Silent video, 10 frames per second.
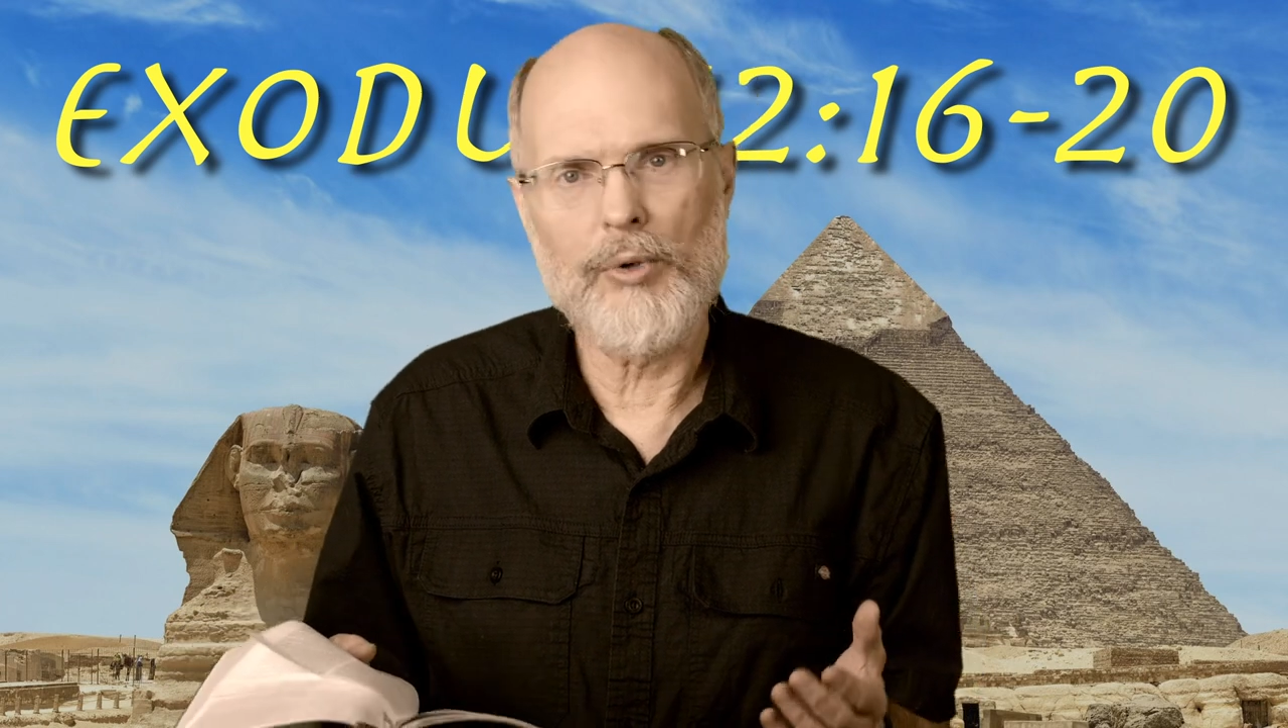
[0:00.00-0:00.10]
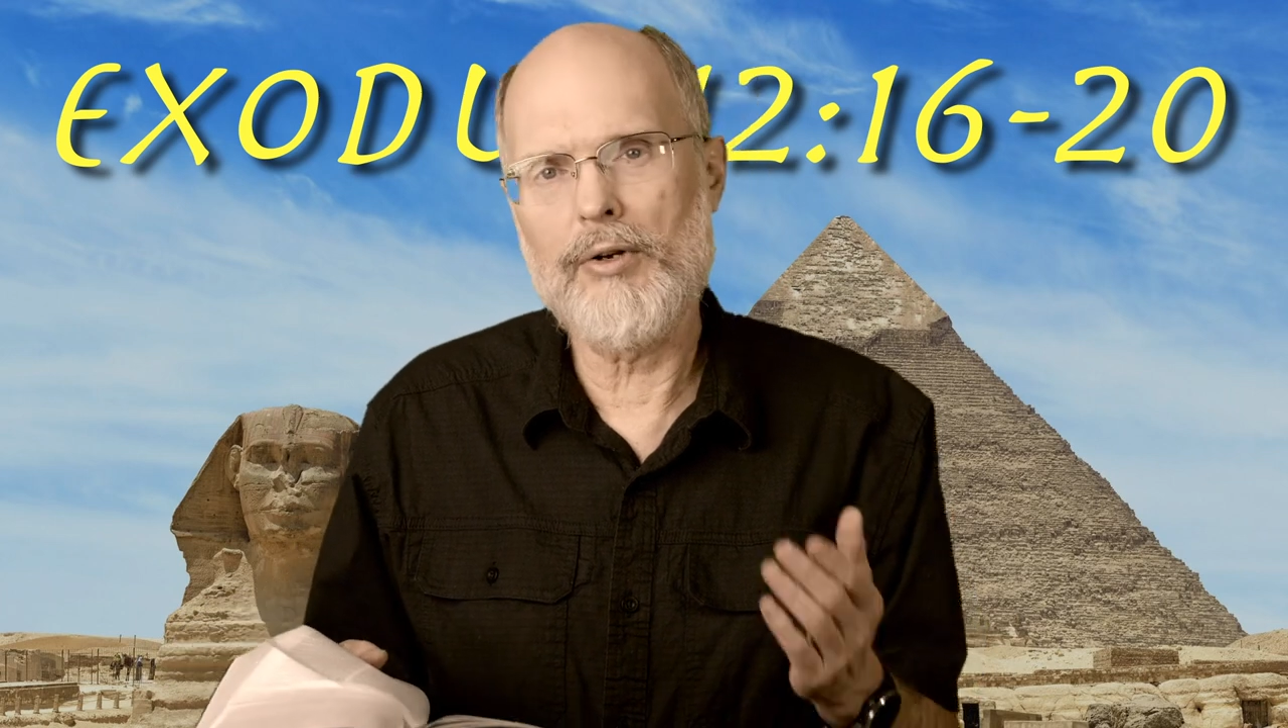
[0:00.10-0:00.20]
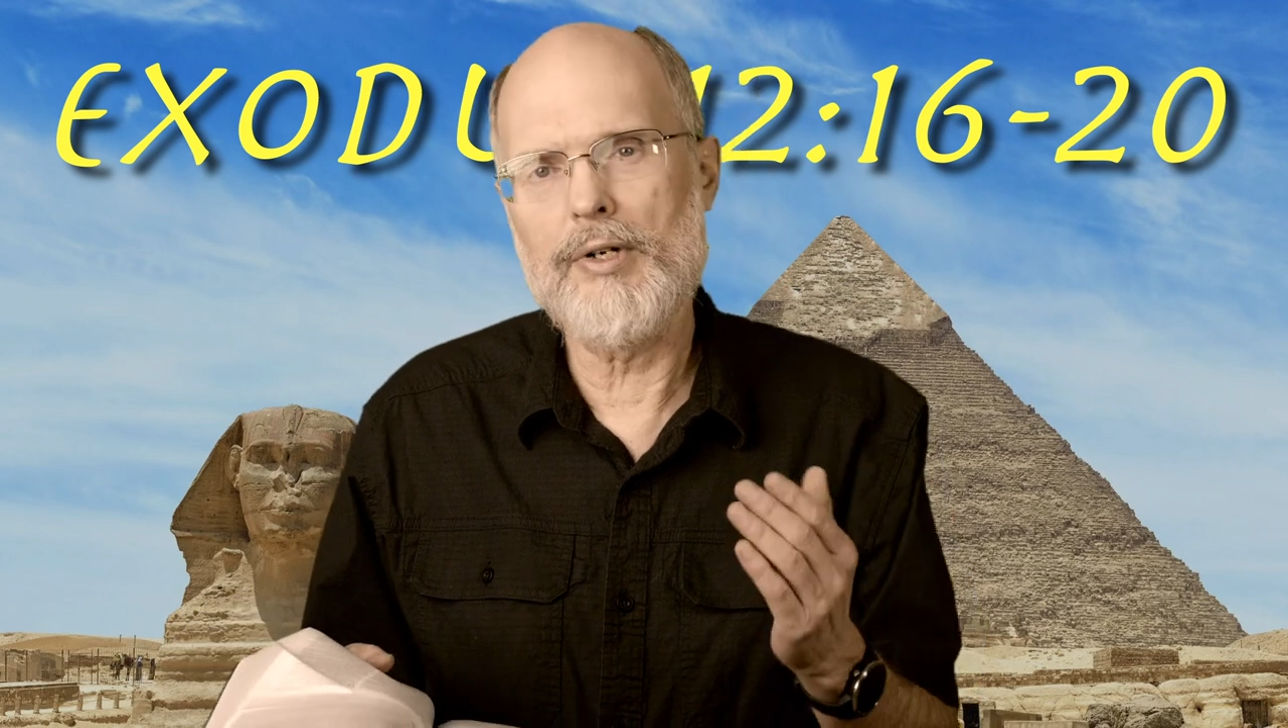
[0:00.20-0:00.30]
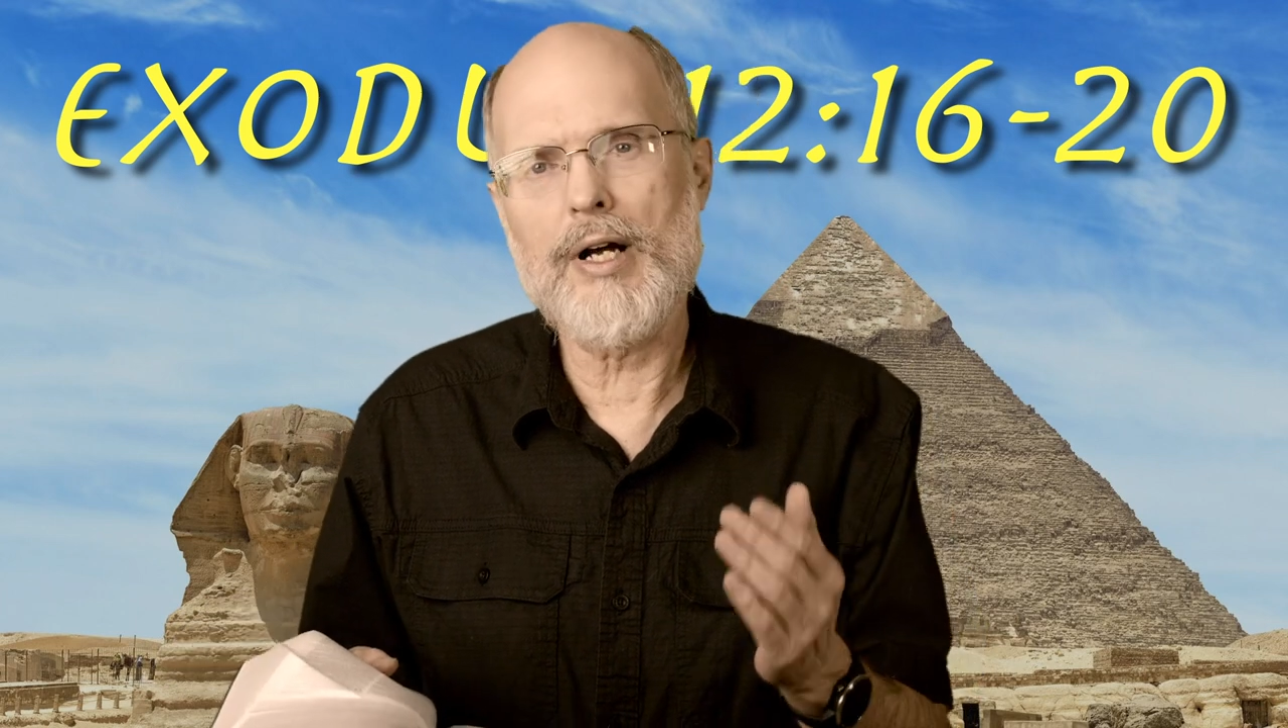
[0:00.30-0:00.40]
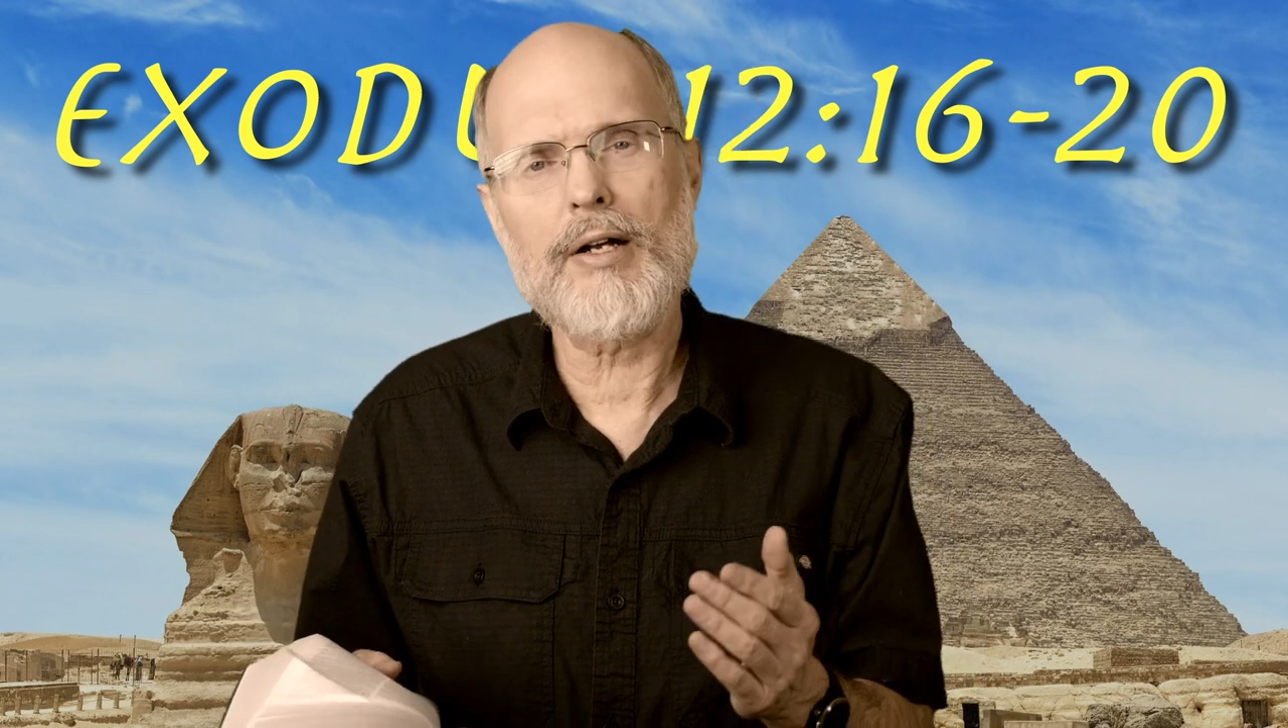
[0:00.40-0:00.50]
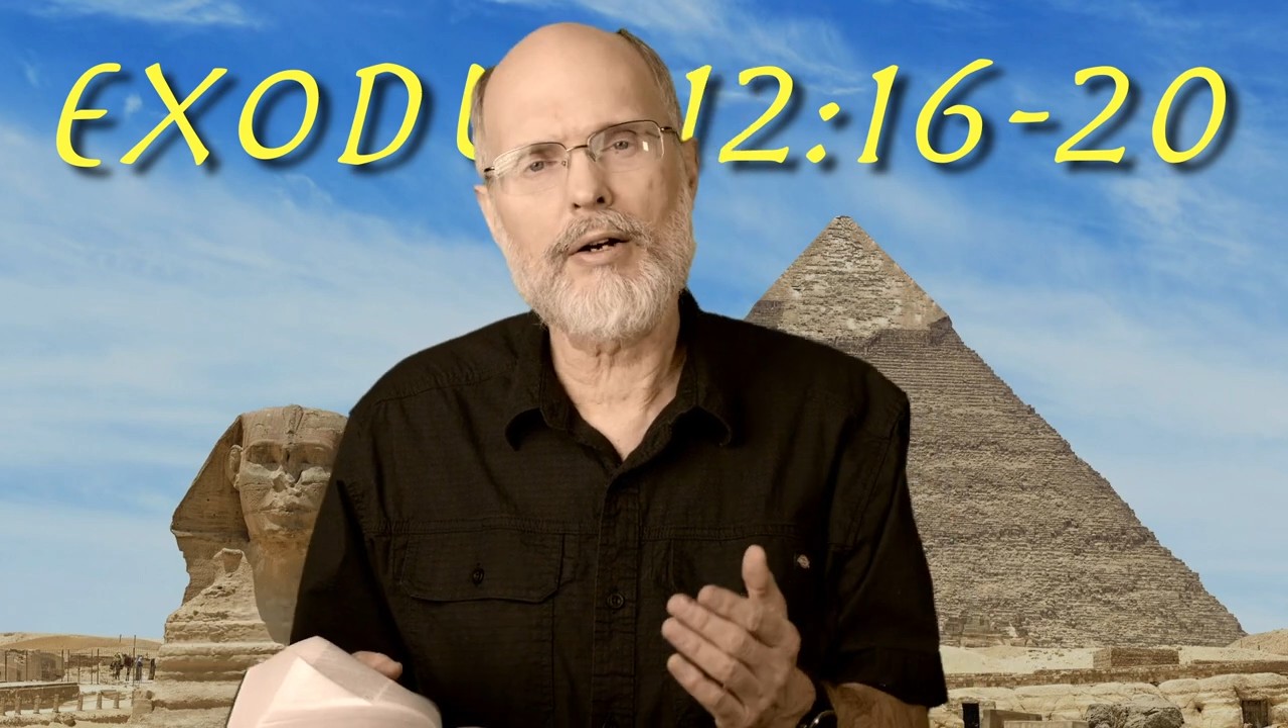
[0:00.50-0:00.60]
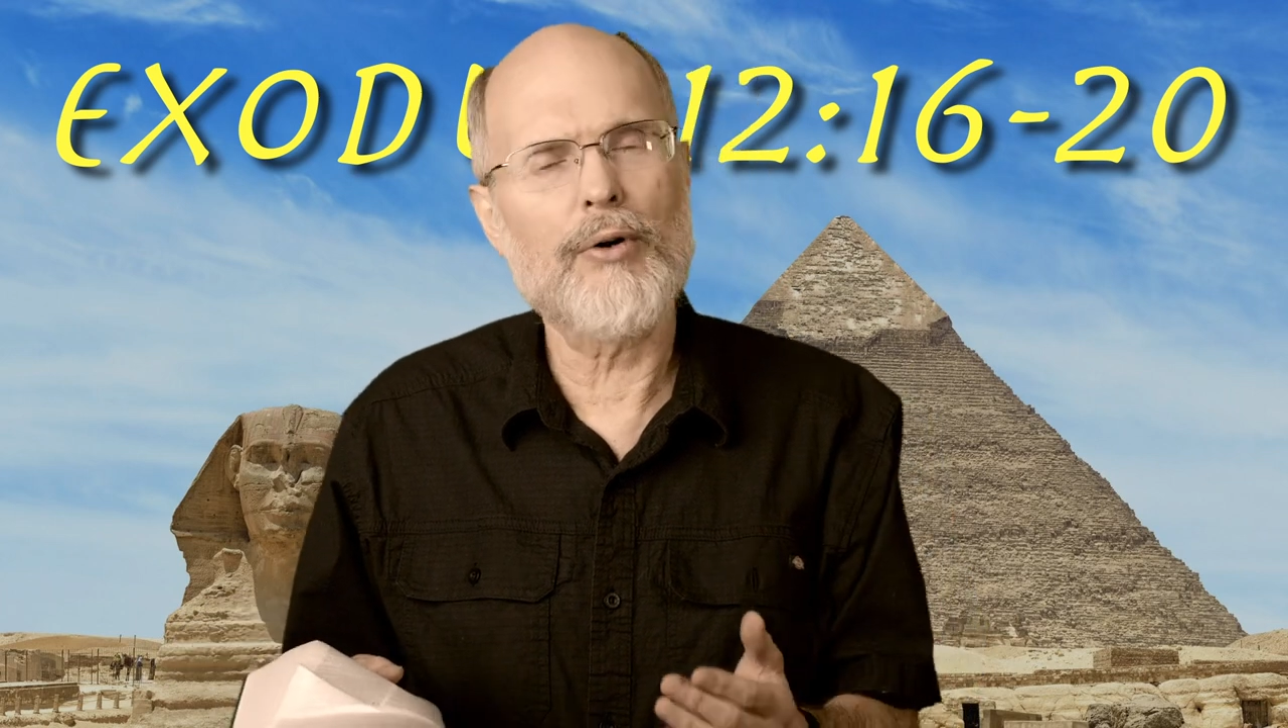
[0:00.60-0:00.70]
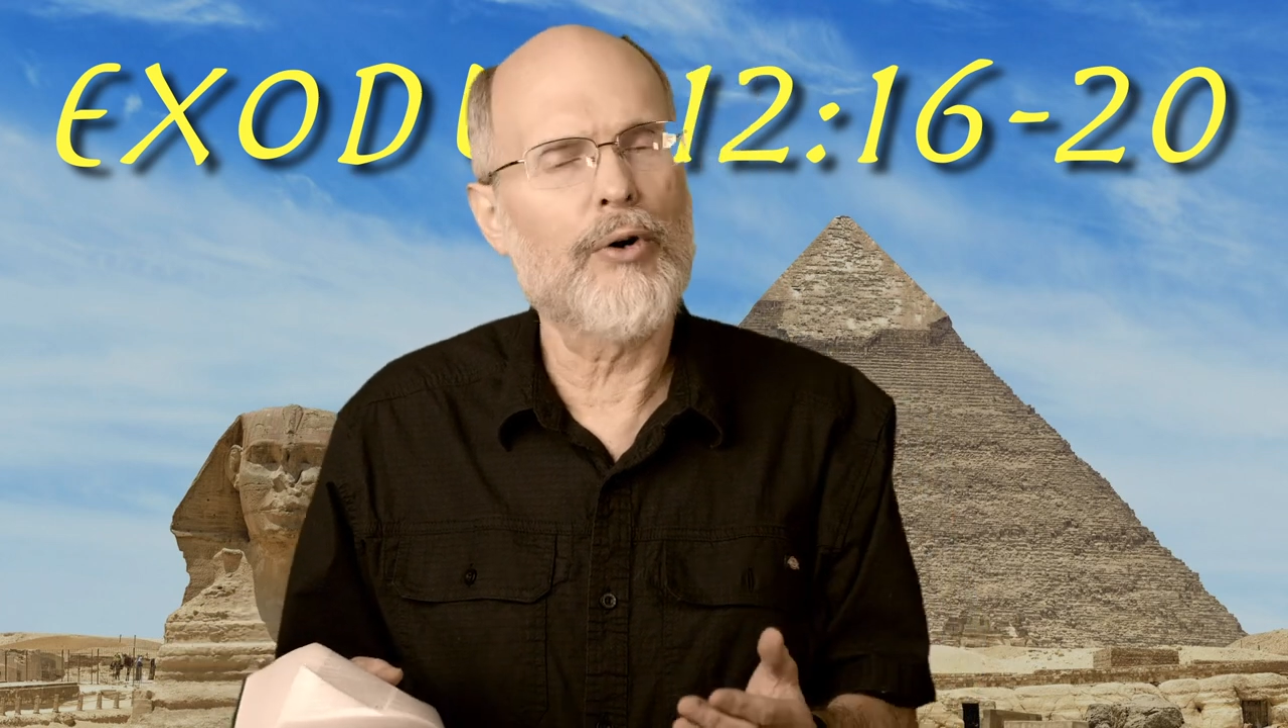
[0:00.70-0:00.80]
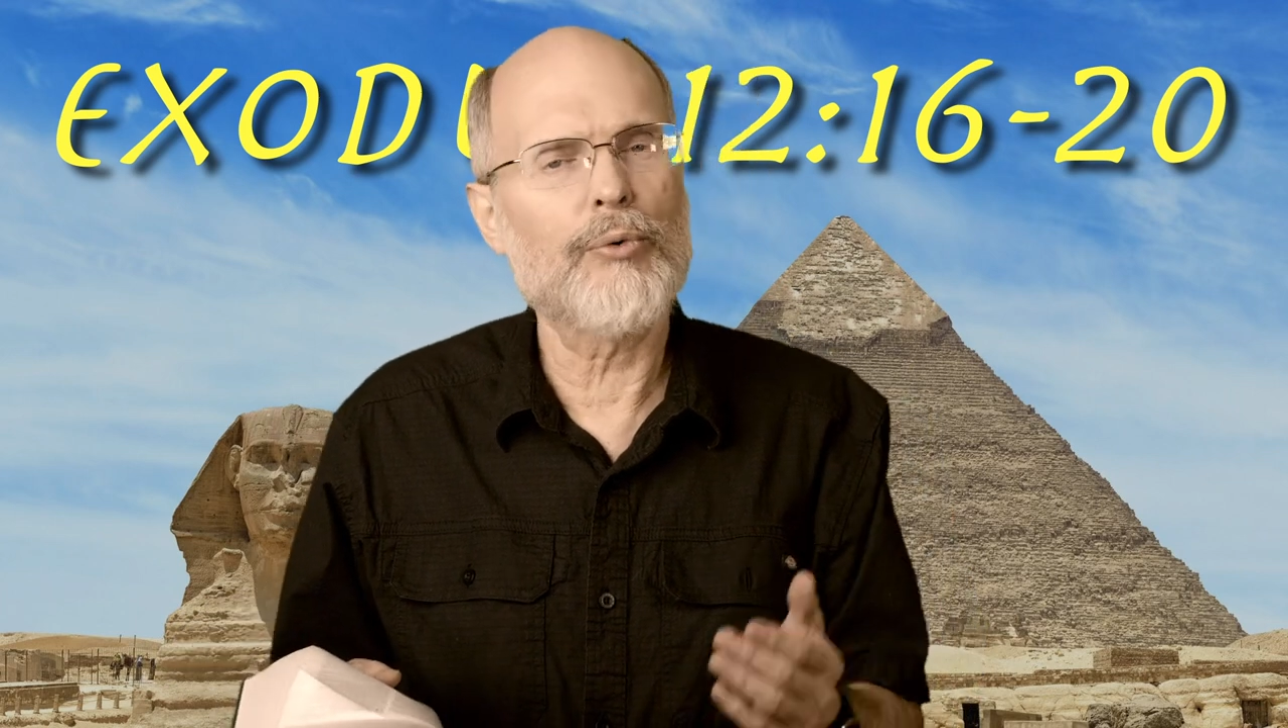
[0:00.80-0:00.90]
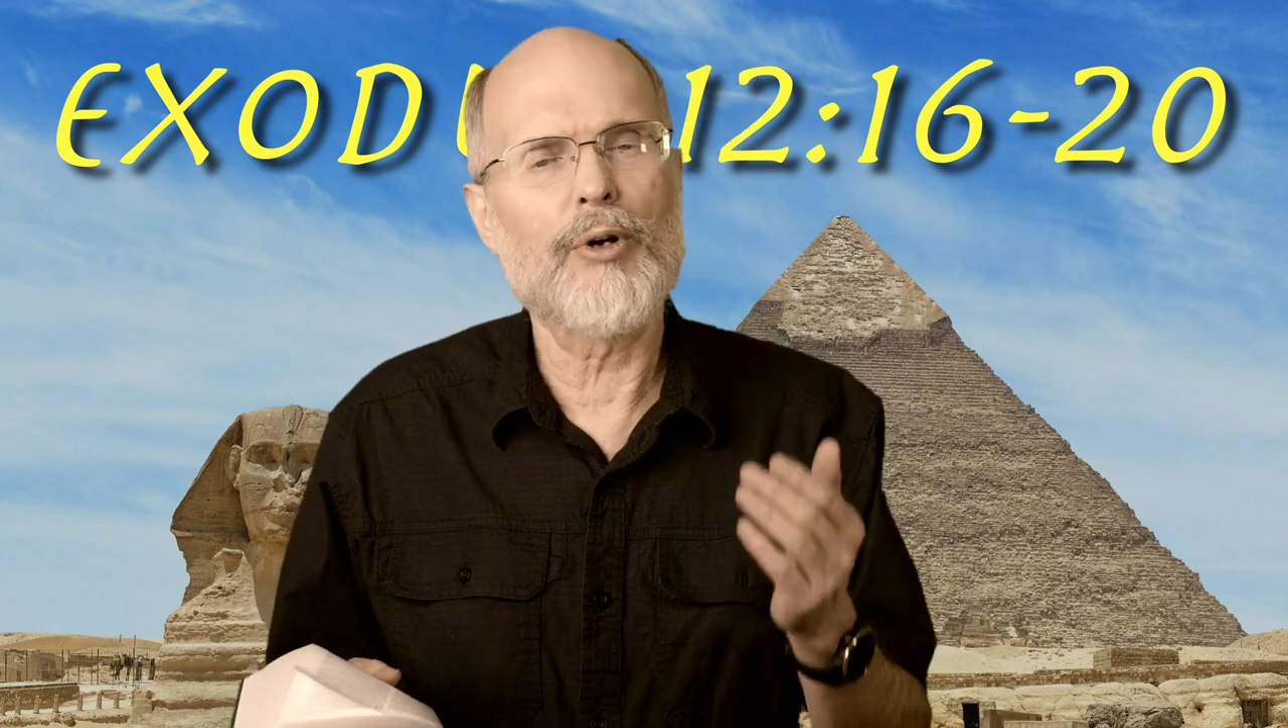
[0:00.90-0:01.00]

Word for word: We are not our own,